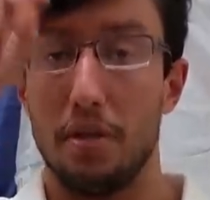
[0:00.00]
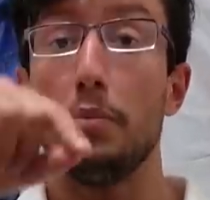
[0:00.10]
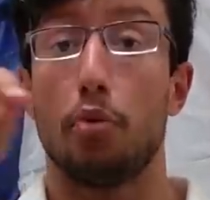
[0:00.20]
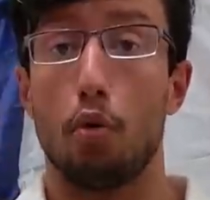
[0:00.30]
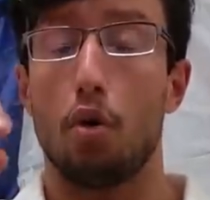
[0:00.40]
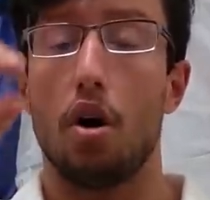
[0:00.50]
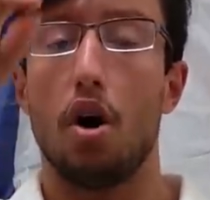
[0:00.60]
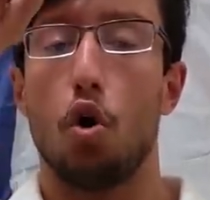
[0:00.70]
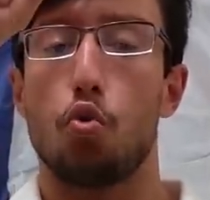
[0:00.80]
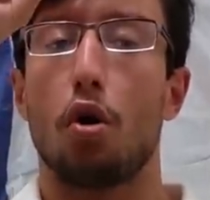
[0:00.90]
people
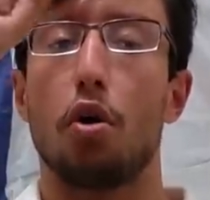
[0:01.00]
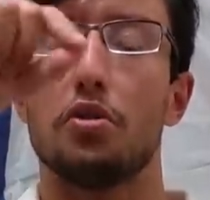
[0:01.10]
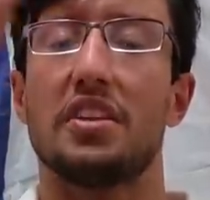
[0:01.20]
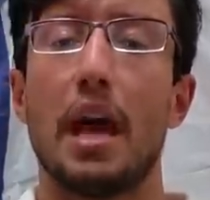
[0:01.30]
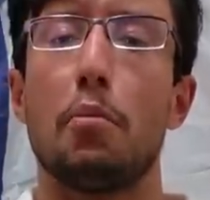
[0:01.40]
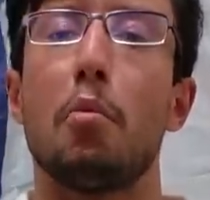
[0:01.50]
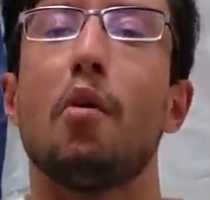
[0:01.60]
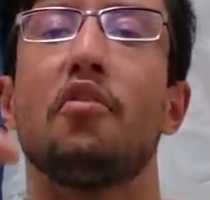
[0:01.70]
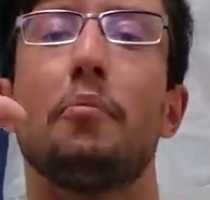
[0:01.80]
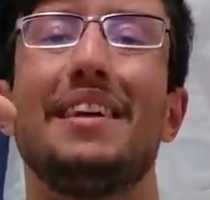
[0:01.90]
who are
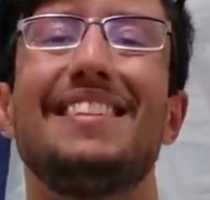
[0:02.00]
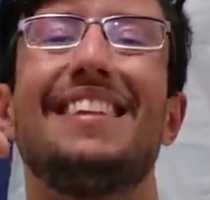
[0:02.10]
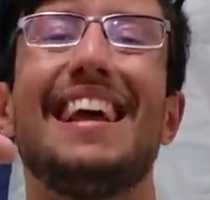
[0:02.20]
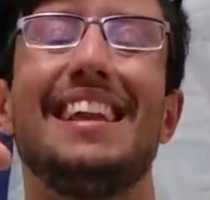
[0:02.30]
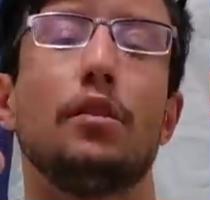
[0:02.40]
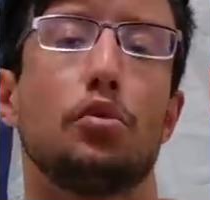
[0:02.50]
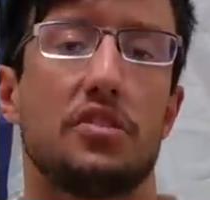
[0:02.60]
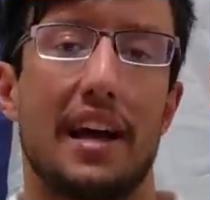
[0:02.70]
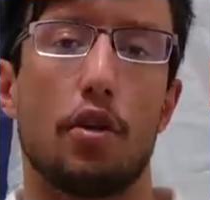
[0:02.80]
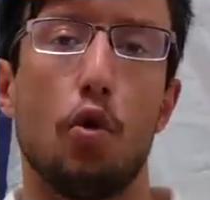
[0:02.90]
incapable of maintaining the
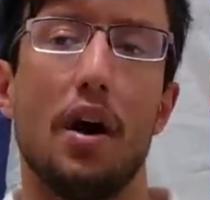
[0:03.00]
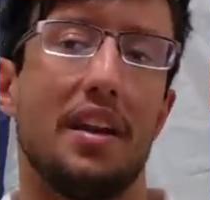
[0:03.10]
cycle,